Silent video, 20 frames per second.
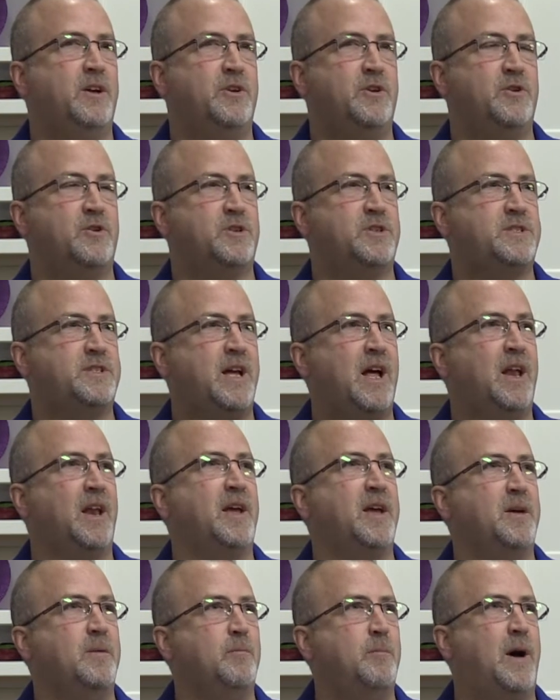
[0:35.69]
you're
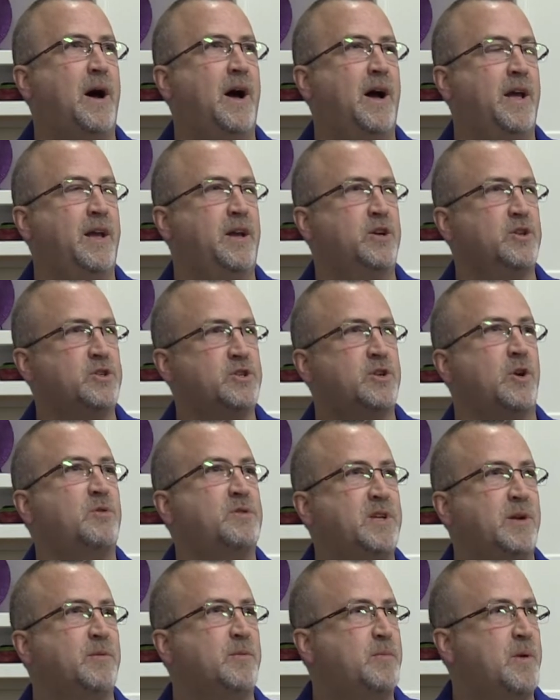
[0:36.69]
selling by
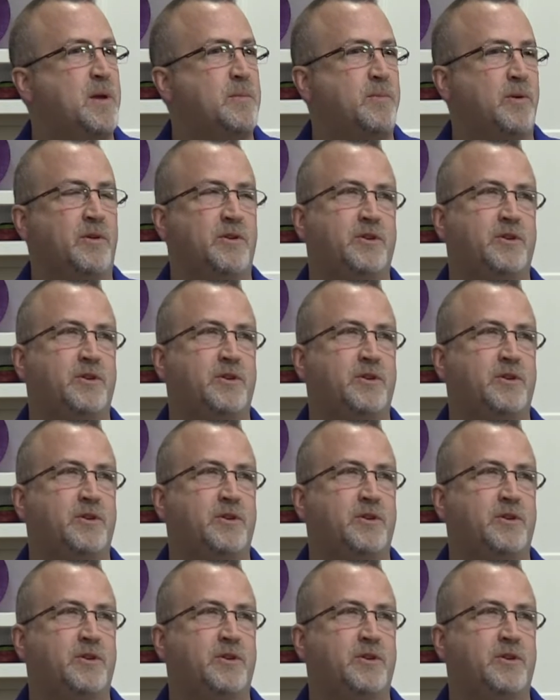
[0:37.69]
consulting with people.